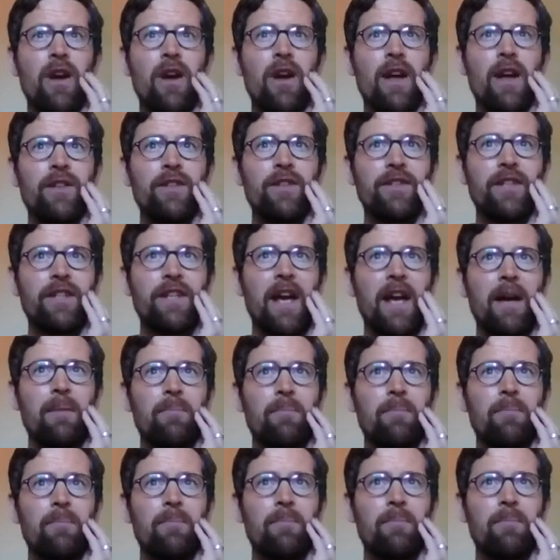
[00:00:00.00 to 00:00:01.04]
address to get
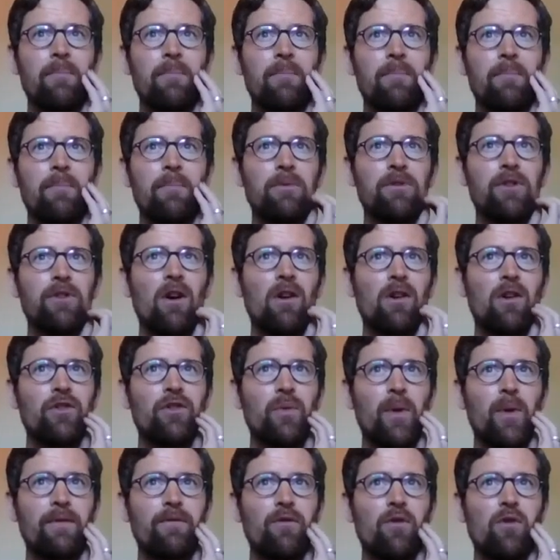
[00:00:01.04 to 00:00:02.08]
people to log on
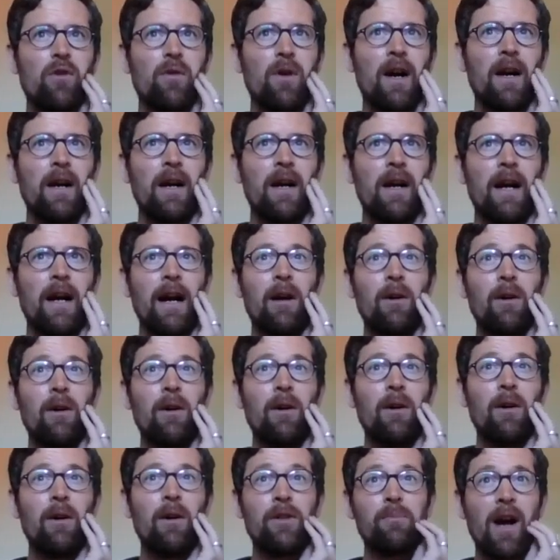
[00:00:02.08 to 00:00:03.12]
24 hours
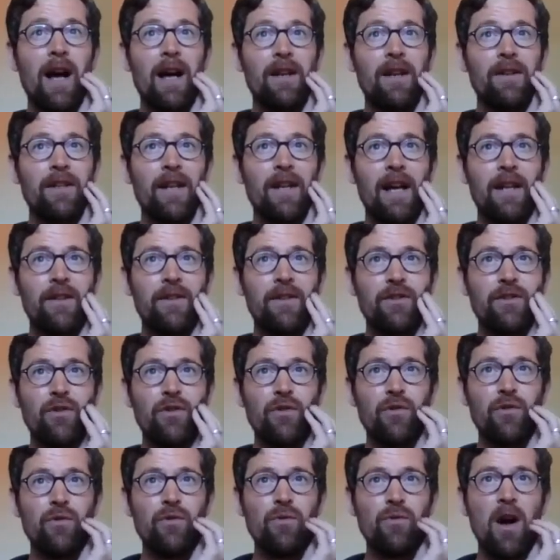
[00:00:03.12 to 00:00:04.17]
beforehand, and
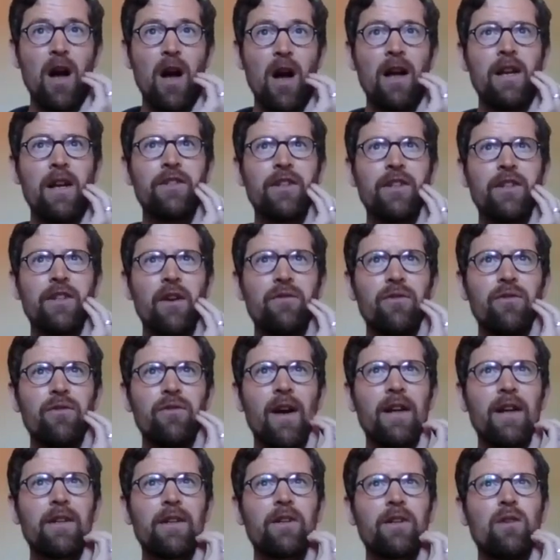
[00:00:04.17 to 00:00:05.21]
to go
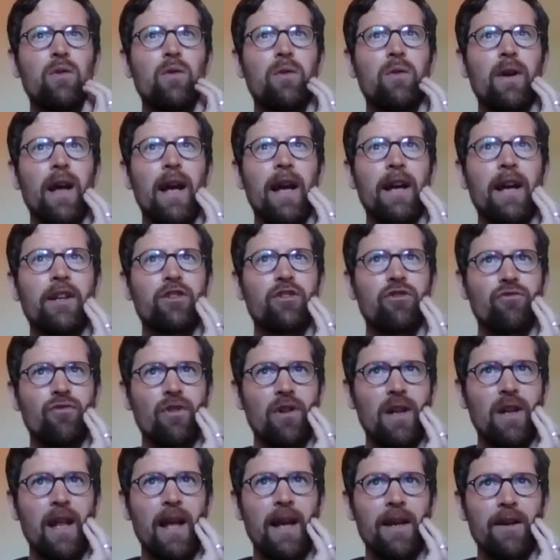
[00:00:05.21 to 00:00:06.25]
through that
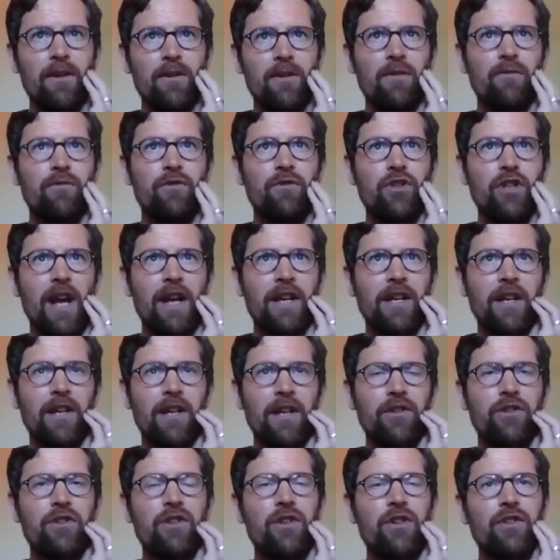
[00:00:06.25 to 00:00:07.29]
extra layer of
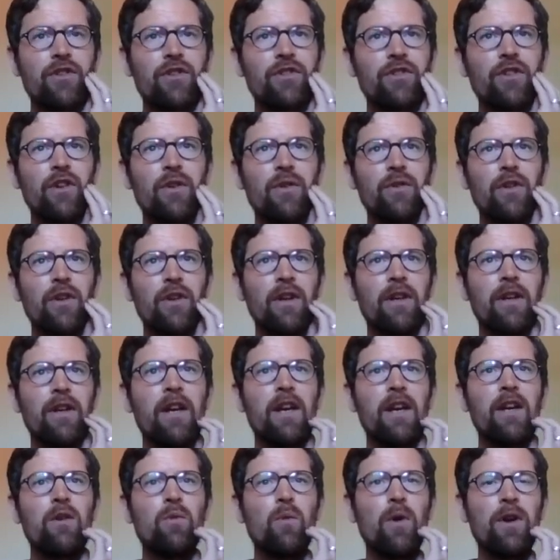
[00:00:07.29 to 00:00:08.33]
checking, just so that
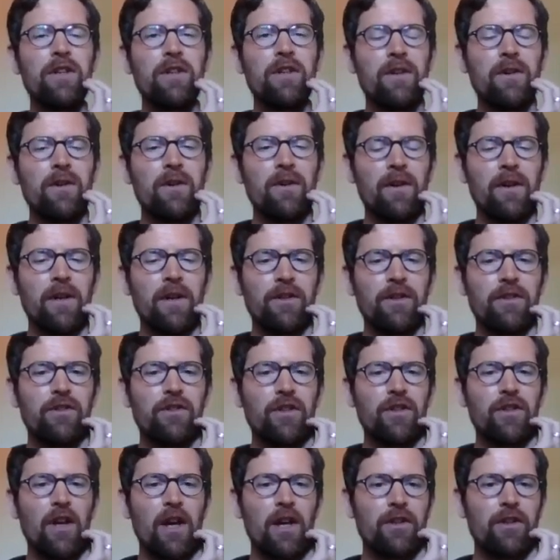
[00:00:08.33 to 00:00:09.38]
when you're
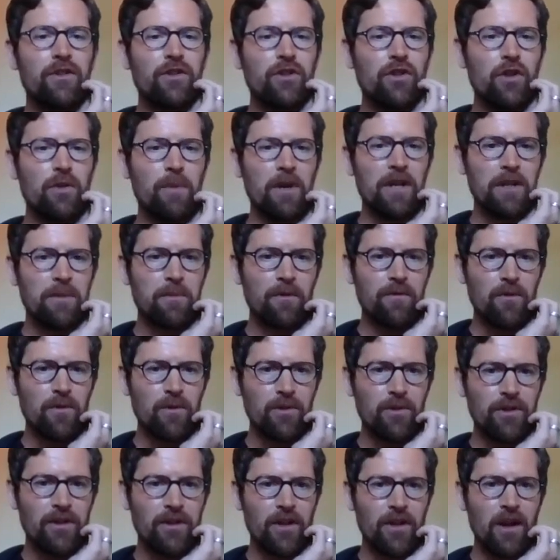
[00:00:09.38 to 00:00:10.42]
at 2 minutes
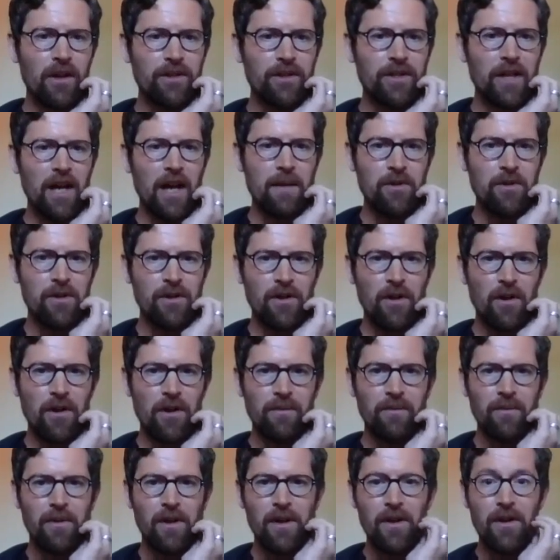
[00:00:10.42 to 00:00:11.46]
before start time, you're
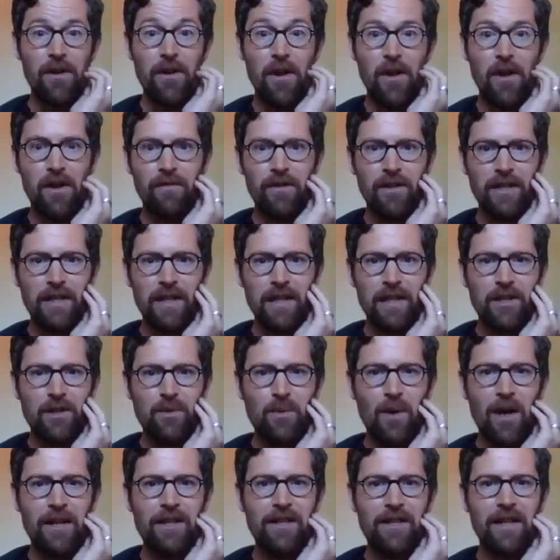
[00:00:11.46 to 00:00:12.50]
not nervously
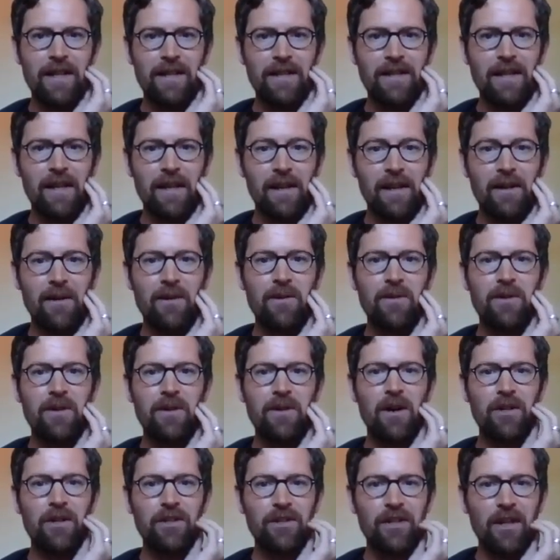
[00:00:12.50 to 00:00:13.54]
sweating, thinking, oh
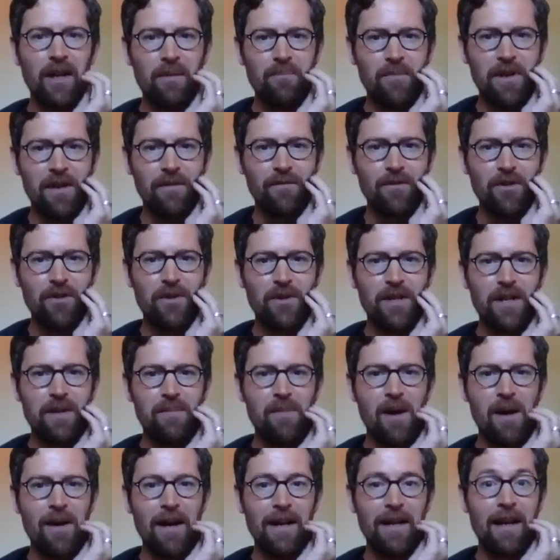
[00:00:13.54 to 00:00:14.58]
gosh, I'm being victim
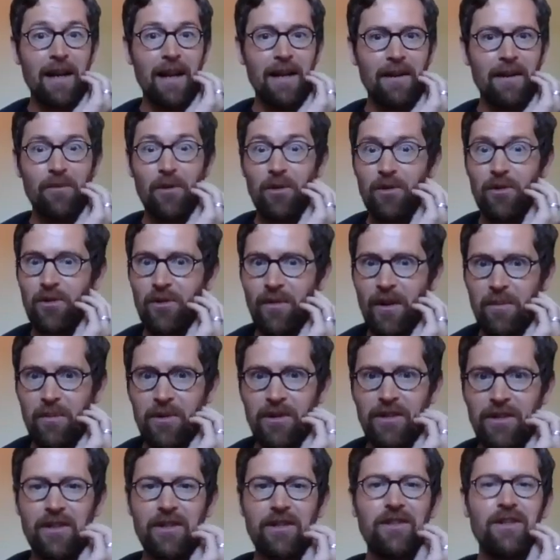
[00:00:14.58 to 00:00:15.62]
by my client, I'm not sure if
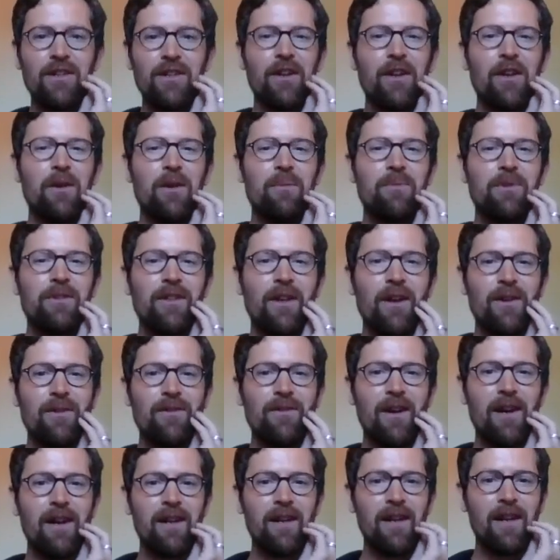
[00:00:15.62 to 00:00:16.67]
anybody's going to turn up.
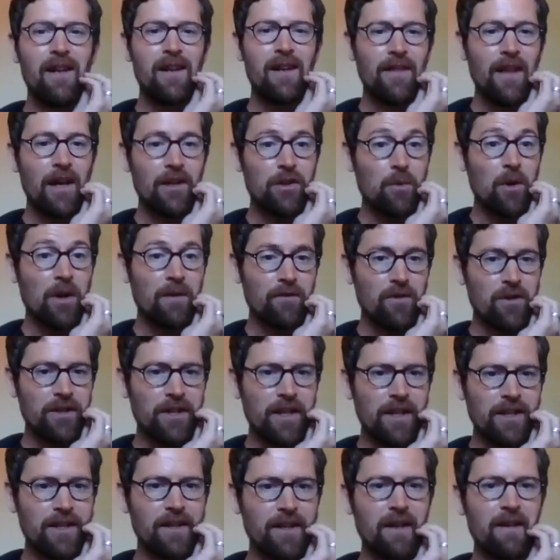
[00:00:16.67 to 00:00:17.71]
So that's worked for us,
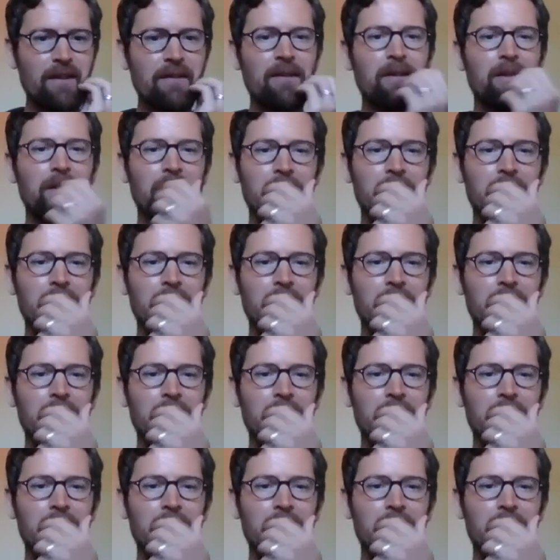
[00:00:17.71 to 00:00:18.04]
hasn't it?